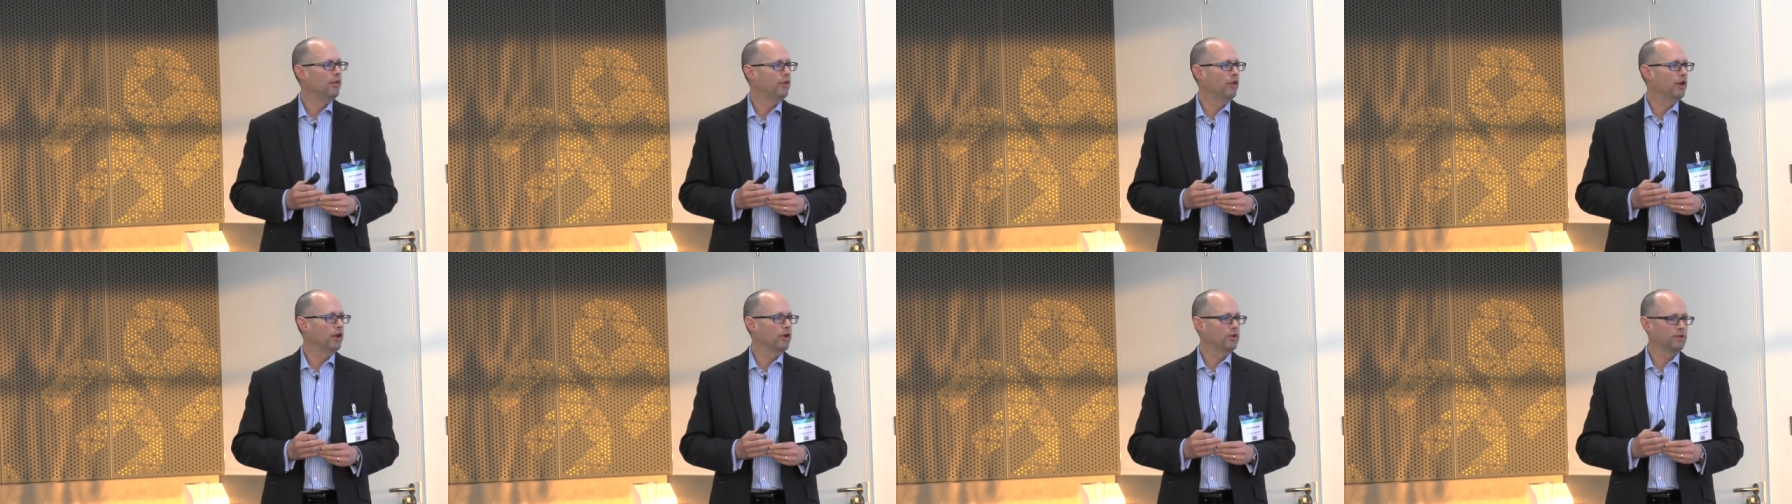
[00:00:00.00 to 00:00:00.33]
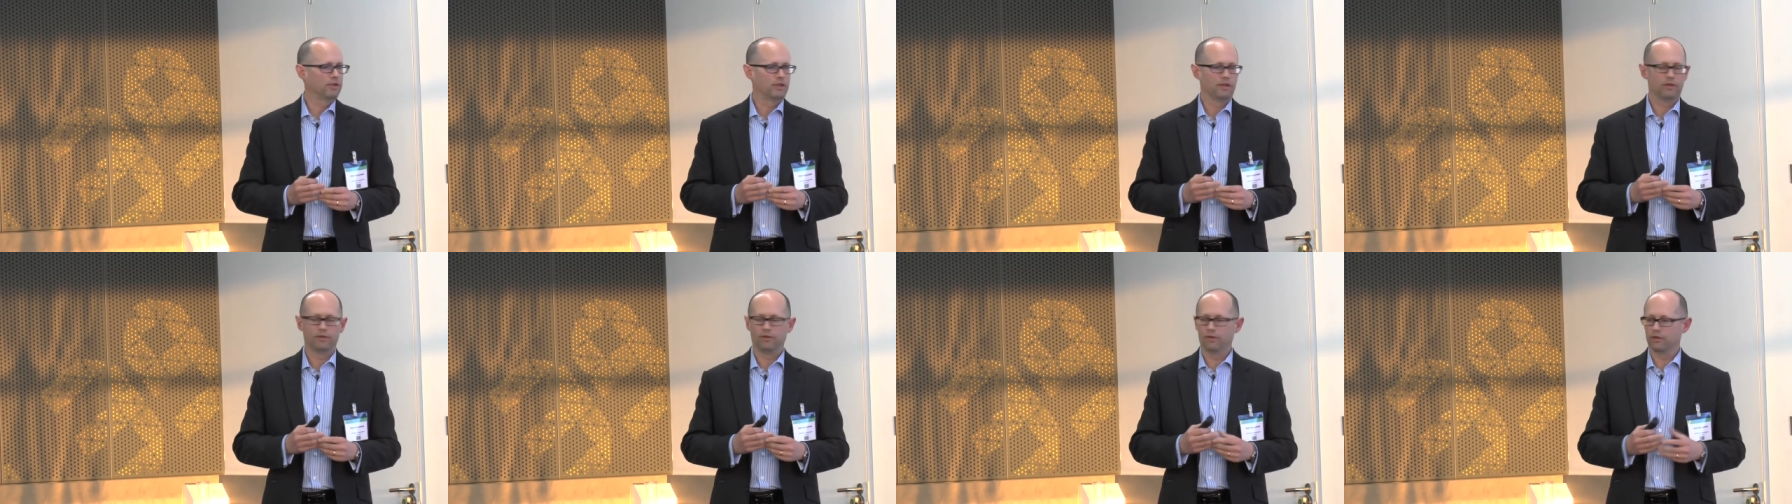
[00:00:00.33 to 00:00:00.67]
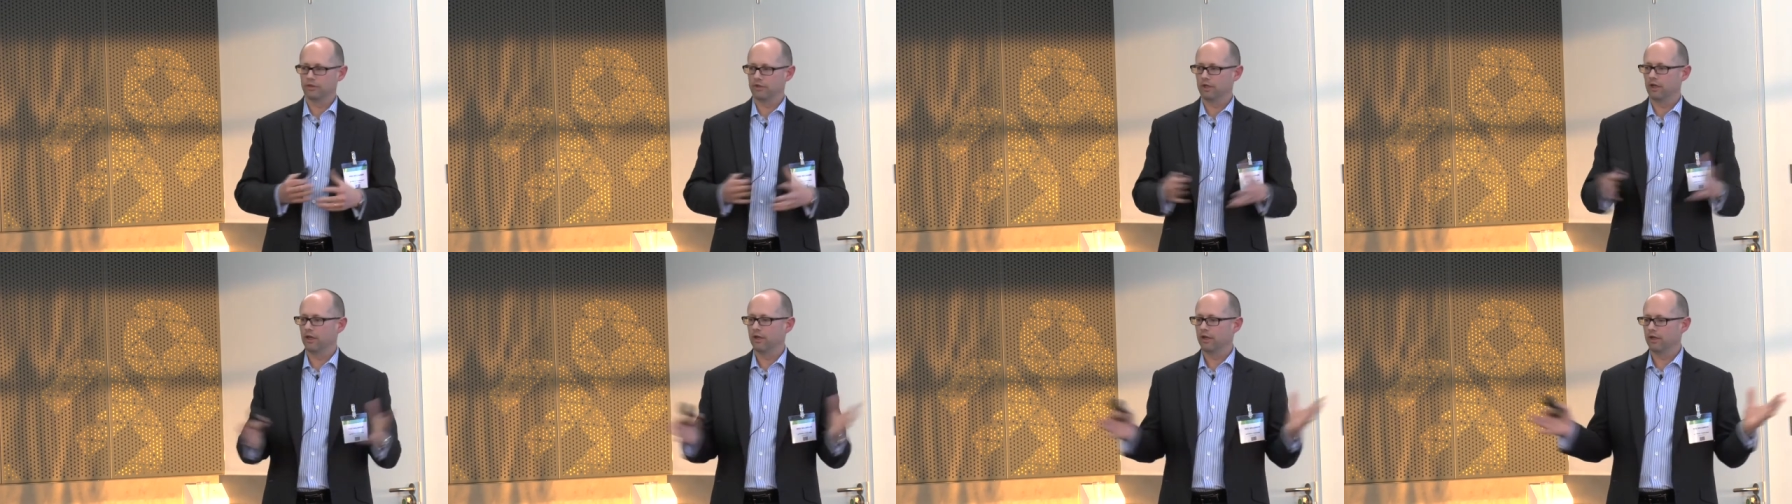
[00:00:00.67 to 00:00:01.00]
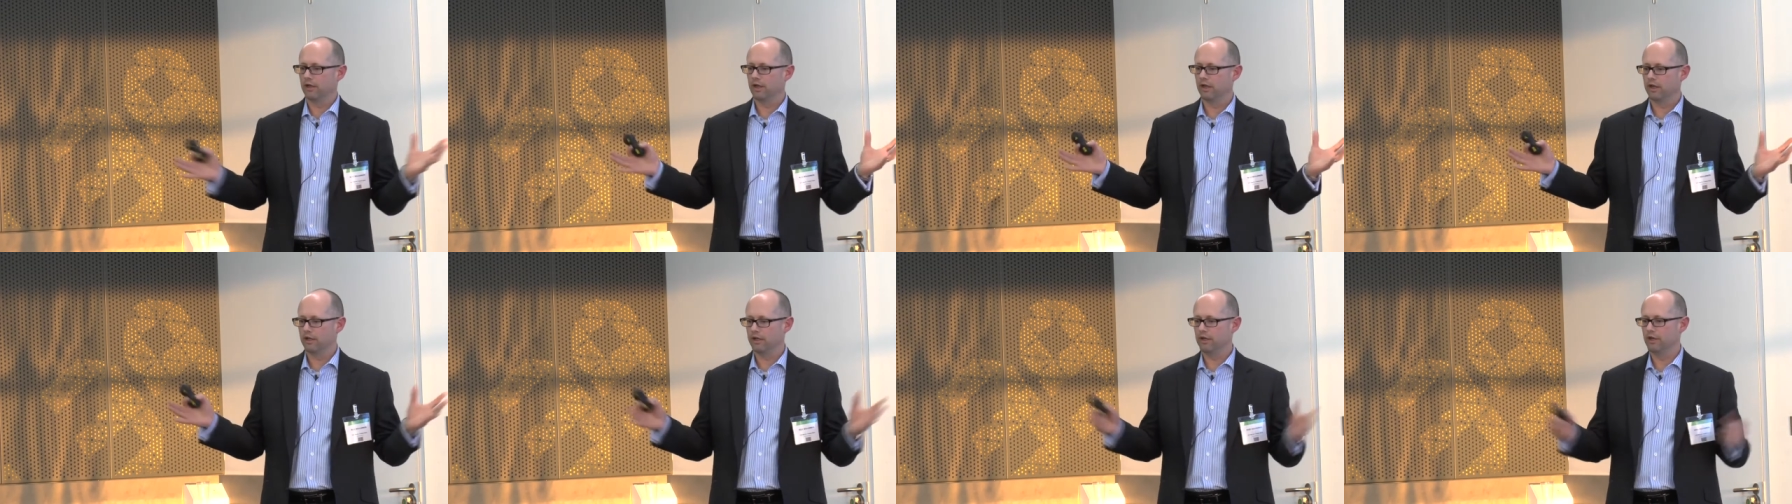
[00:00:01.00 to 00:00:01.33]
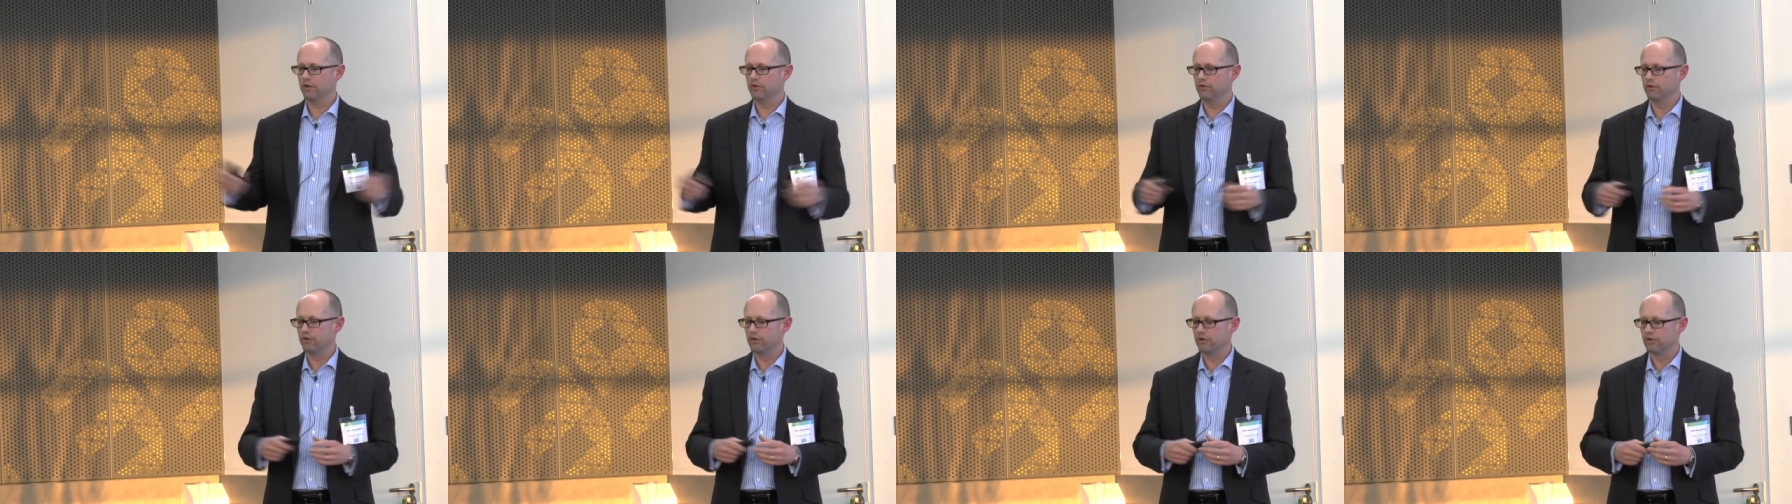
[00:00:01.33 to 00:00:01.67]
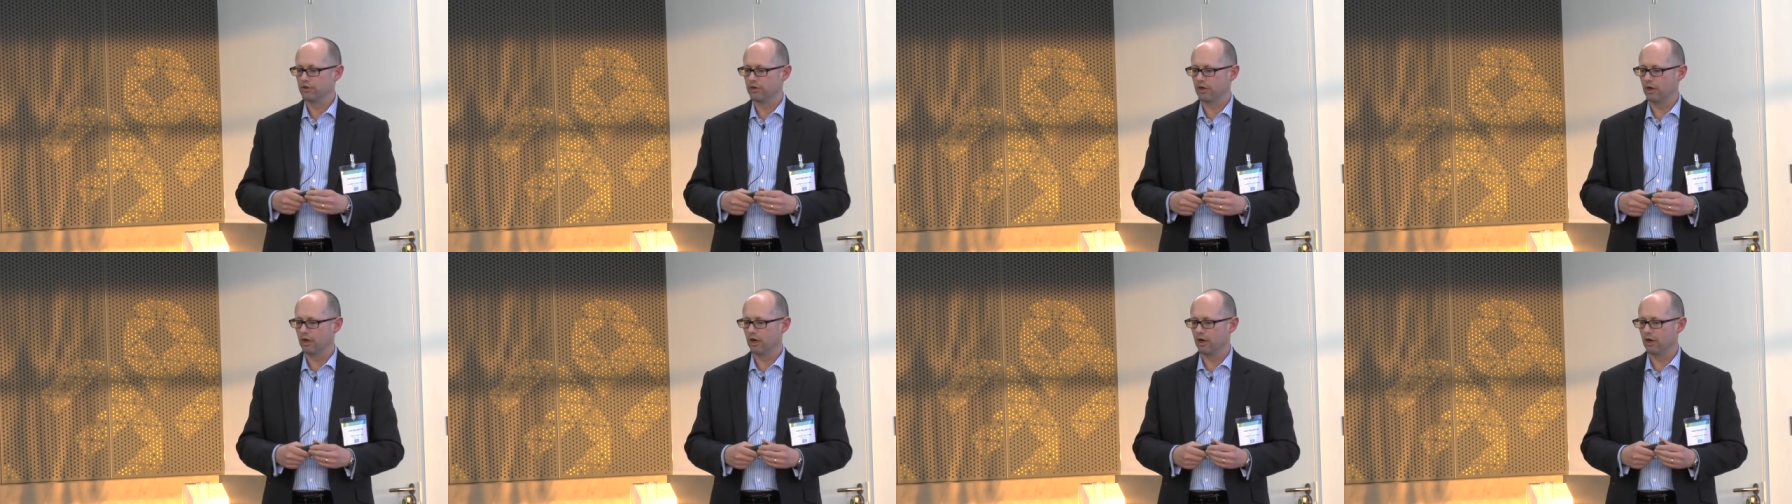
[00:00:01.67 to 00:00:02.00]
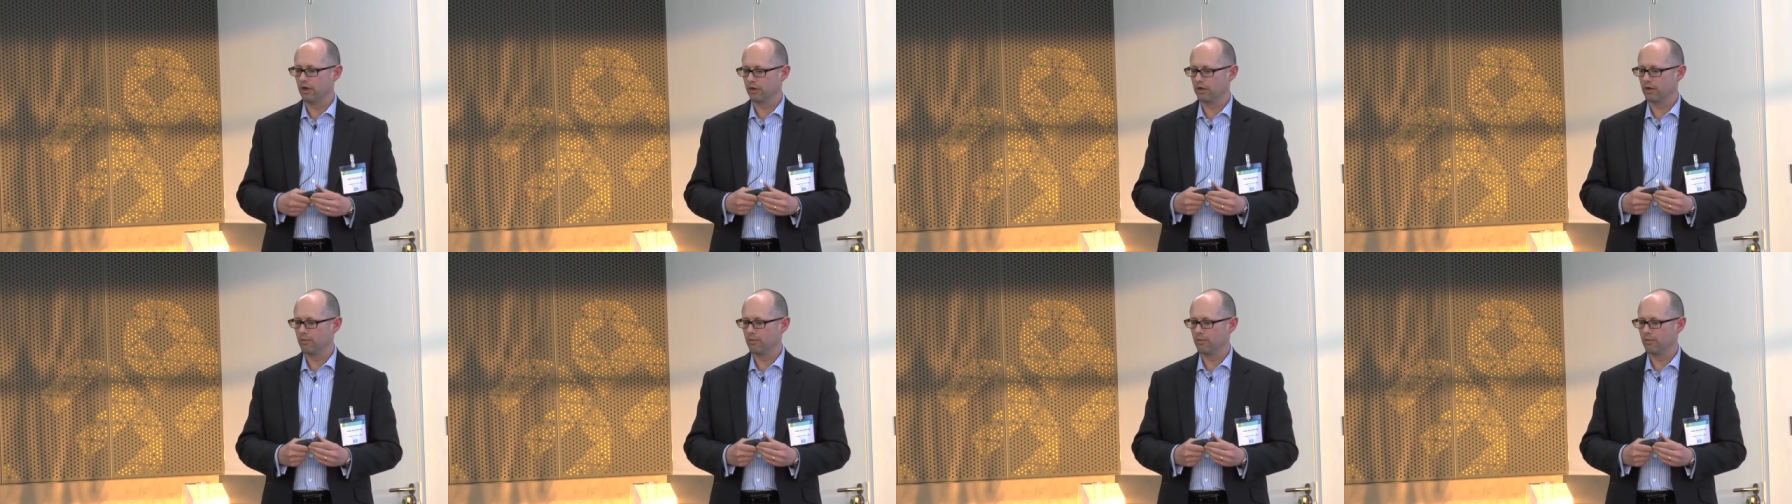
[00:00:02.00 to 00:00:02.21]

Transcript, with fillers: there's there's a, a huge uh,